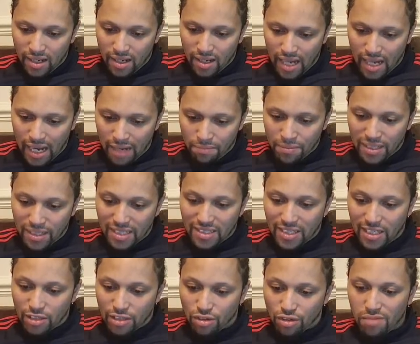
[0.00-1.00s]
Abdi
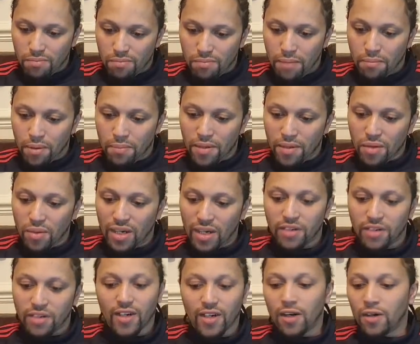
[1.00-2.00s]
says, remember me when
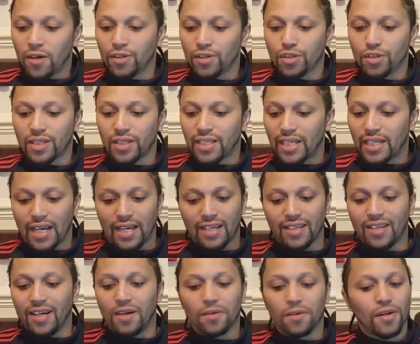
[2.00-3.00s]
you're at 100k.
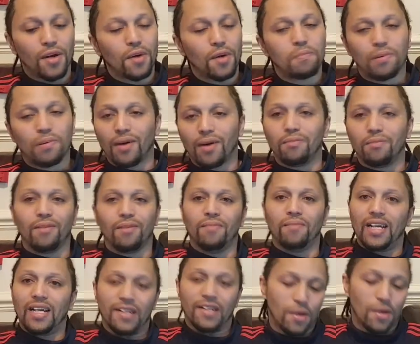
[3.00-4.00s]
Oh, no problem,
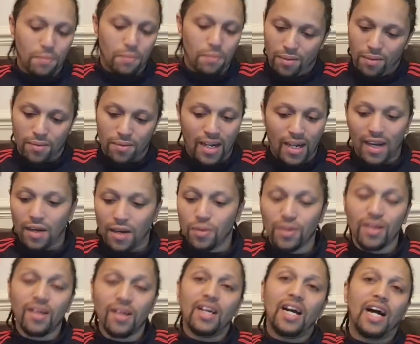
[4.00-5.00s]
man. No problem.
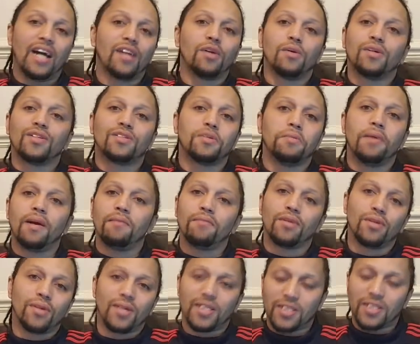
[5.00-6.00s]
I'll always remember
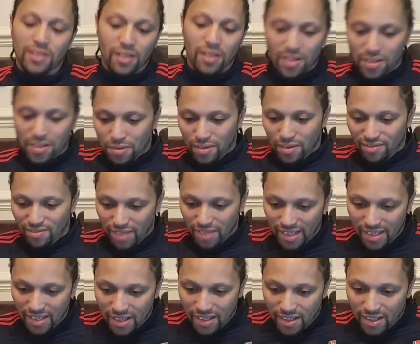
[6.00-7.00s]
who I started with, man.
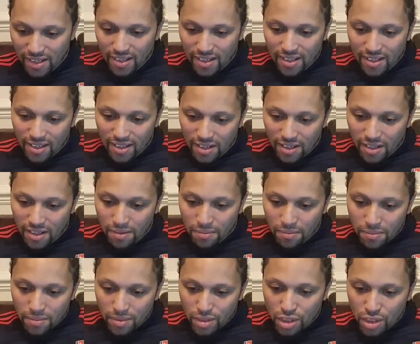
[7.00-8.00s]

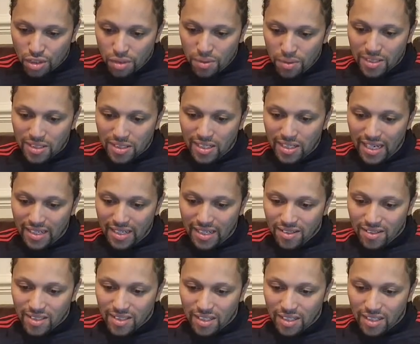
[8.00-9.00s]
Stuart Snedden
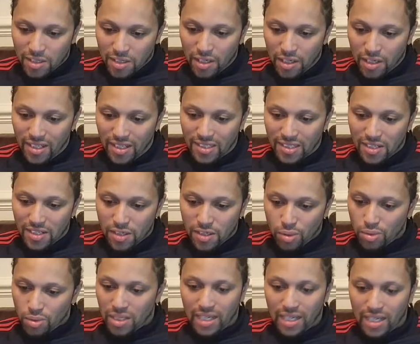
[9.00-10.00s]
says, Curtis
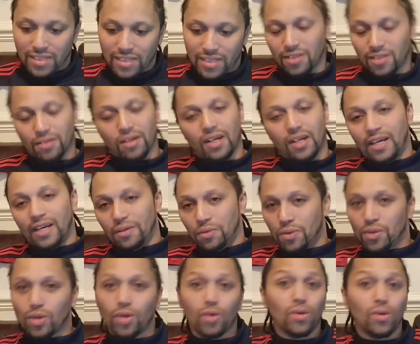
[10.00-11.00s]
equals legend. Hey,
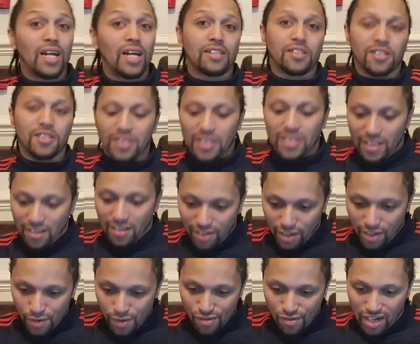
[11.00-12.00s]
we're all legends in our
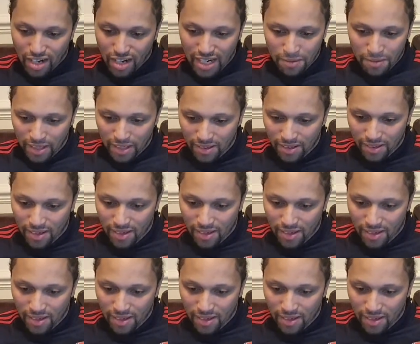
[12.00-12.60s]
own right, man.